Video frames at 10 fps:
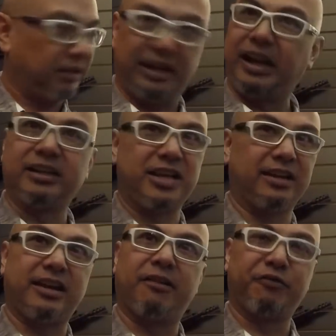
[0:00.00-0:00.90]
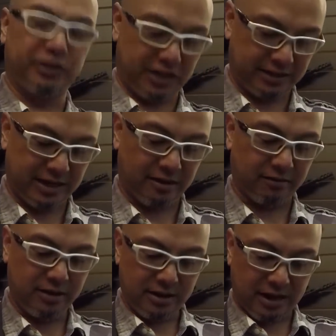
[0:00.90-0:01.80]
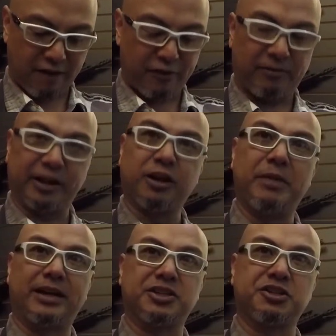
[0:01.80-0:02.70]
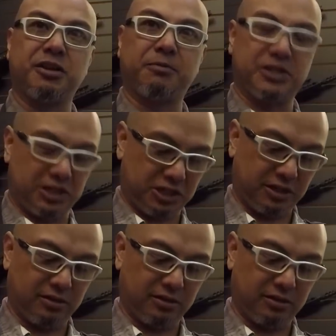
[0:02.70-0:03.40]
For cleaning, takedown, full takedown. Now, if I want to go back to shooting position,